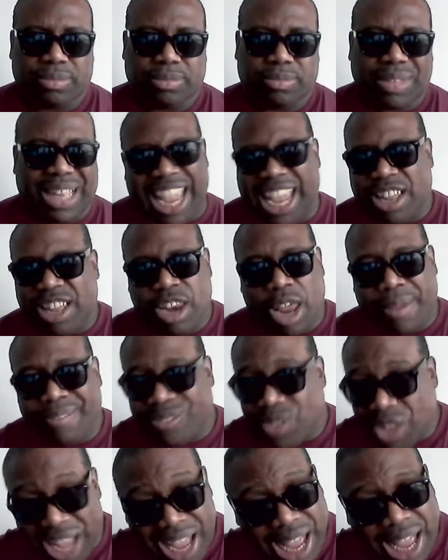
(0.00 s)
And
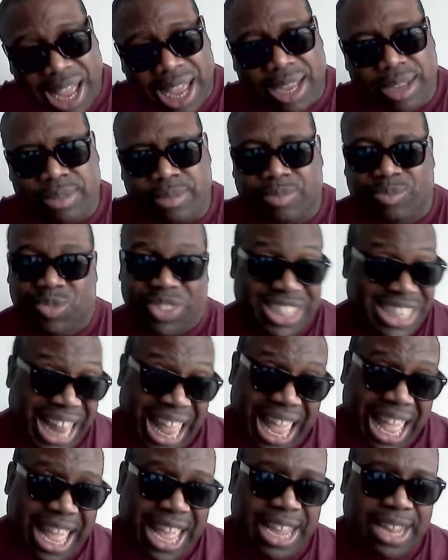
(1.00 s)
that's why I am
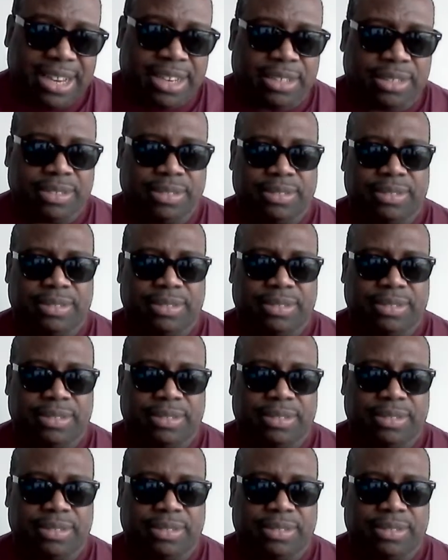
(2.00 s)
online.